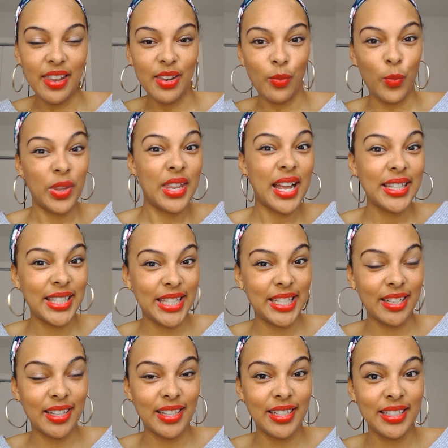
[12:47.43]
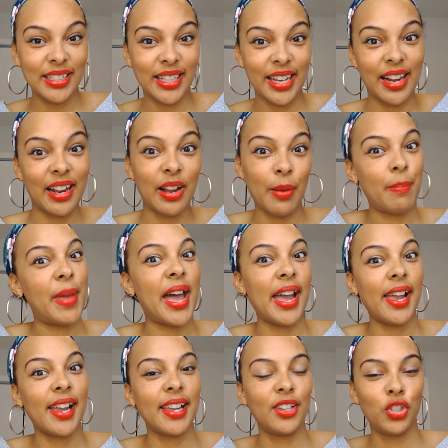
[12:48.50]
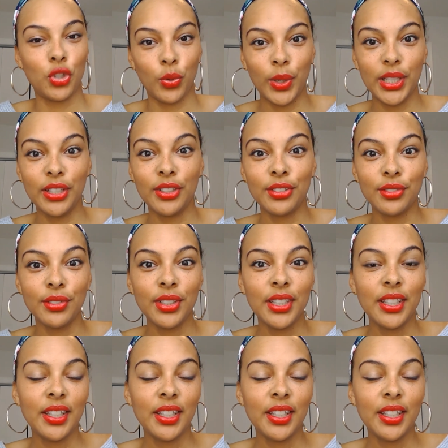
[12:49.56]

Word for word: And then when that's done, can I come back and join you?